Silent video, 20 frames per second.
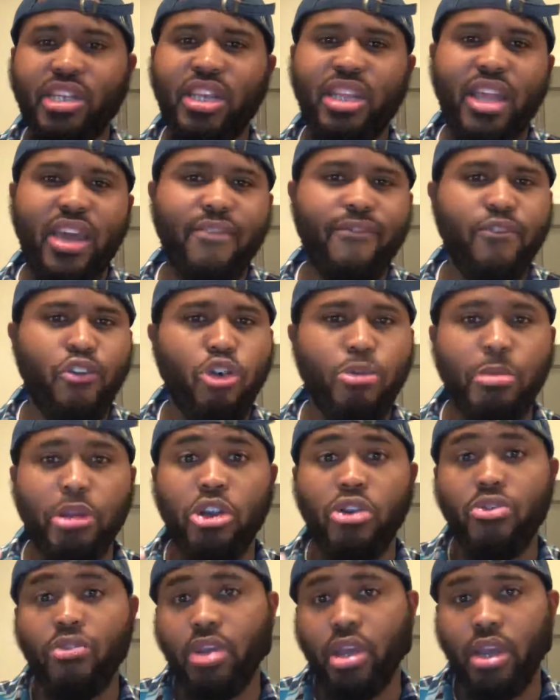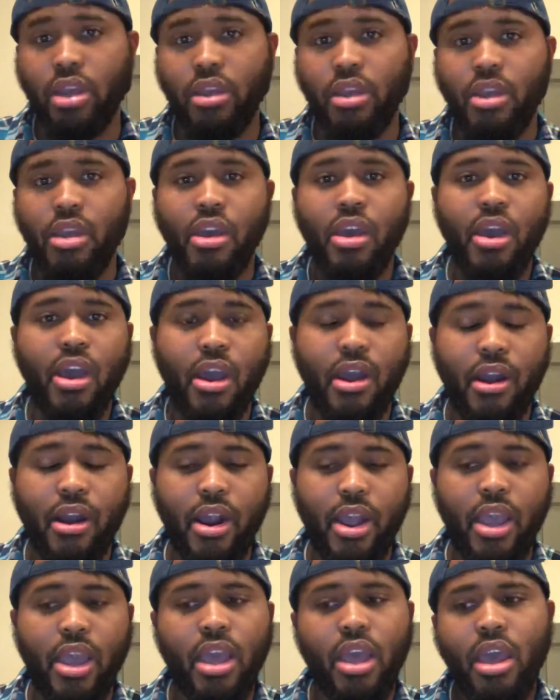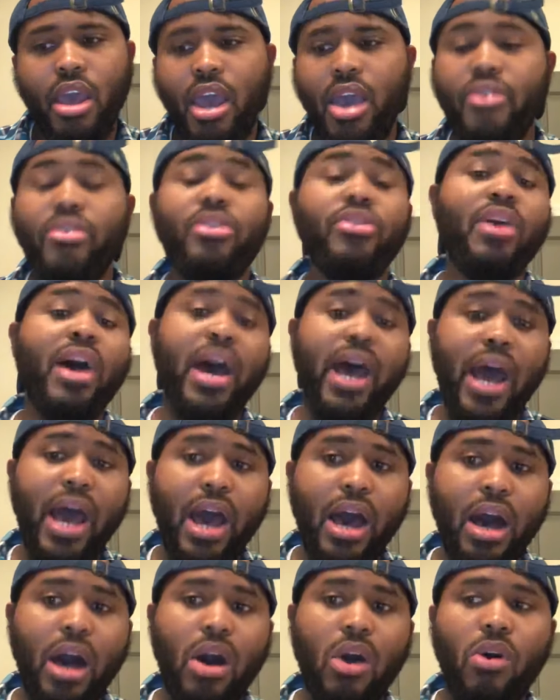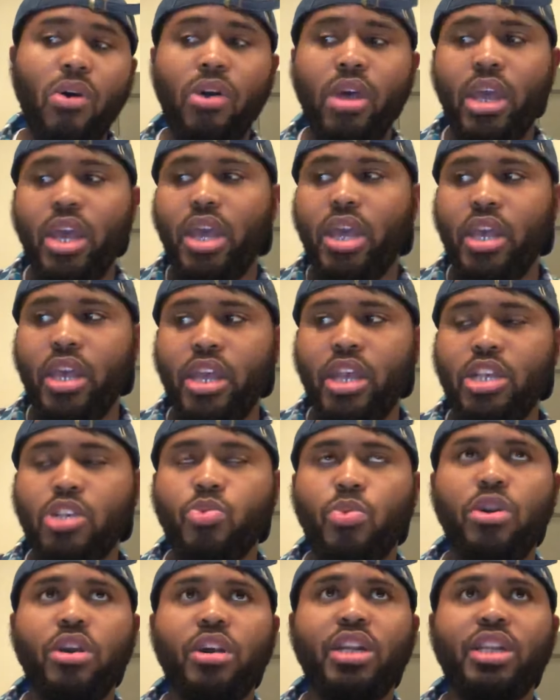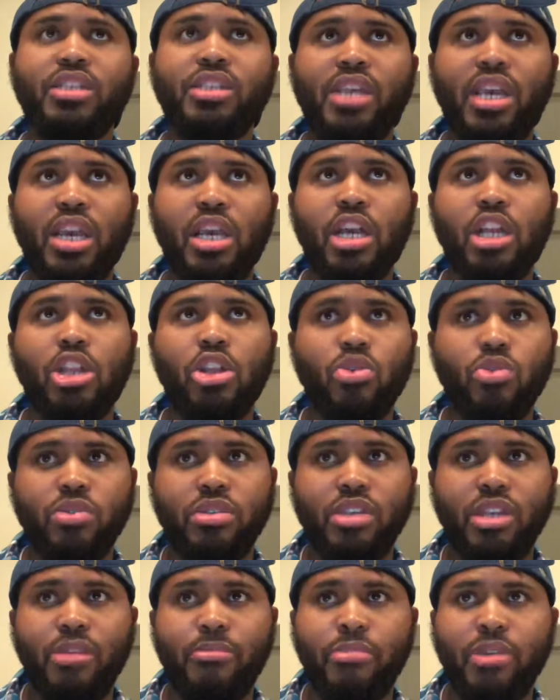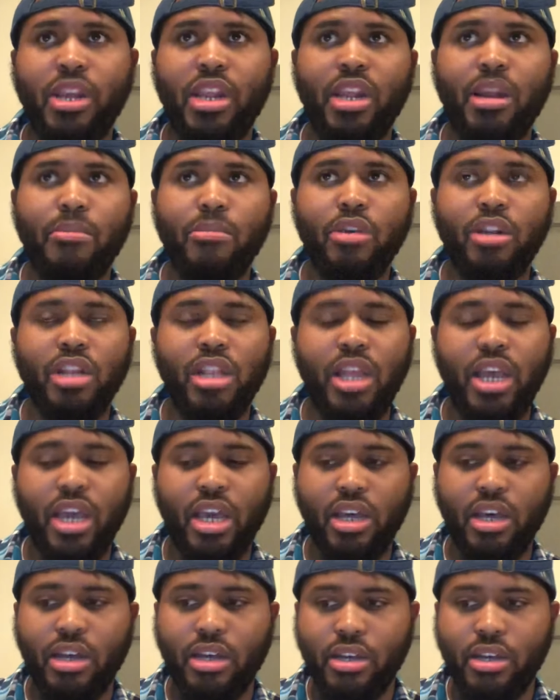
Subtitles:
and that verb agree. All right. And then the how is we're going to take a little tidbit and I'm going to like